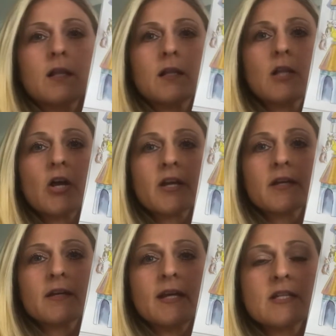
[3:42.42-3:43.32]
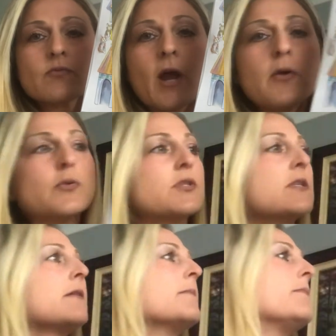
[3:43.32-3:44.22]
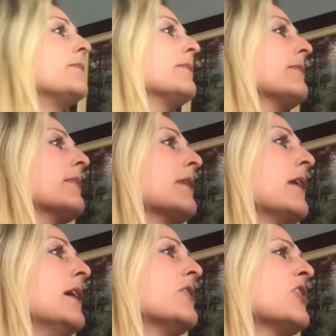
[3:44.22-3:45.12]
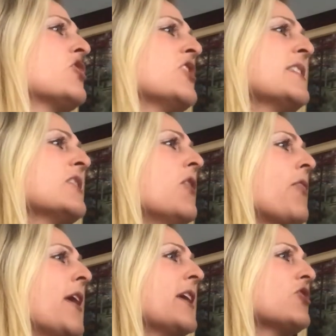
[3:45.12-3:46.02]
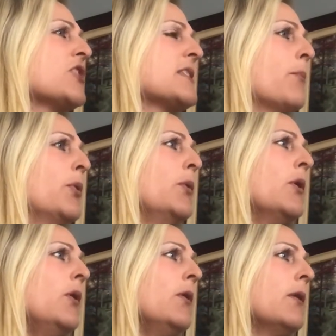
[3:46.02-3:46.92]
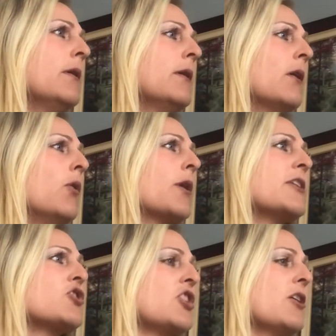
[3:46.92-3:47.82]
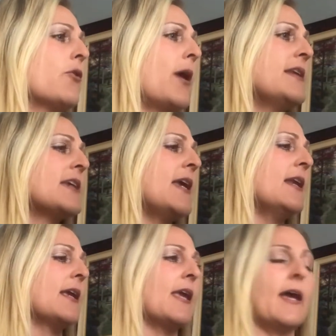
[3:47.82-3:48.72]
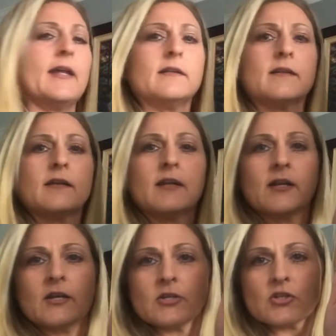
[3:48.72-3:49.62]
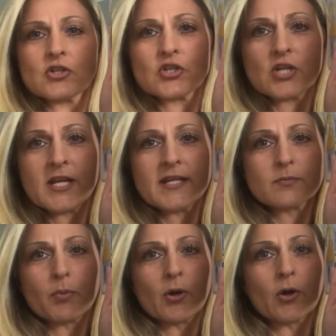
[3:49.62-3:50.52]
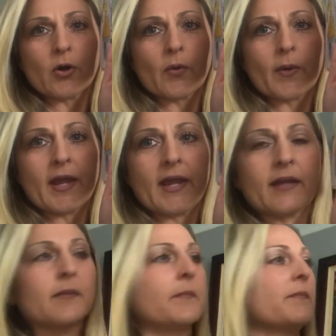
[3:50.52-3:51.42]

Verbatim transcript: Look, it's Rose. Does she still think she's a poodle? Or is she a Great Dane again? She's purring.